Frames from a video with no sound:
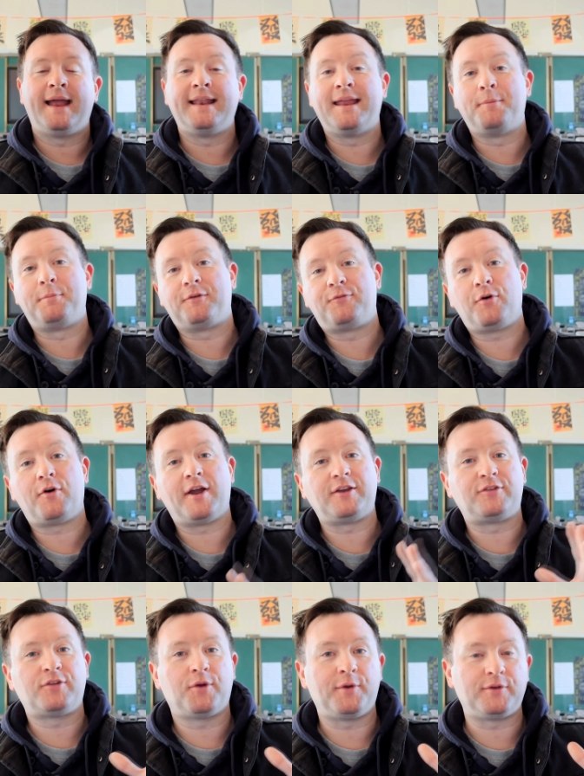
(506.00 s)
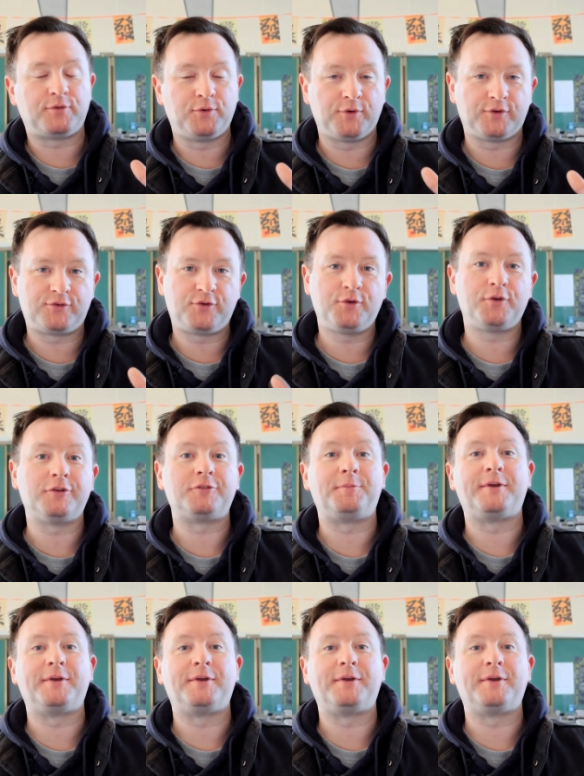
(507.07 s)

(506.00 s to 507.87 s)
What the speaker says: And then before I show it to the students,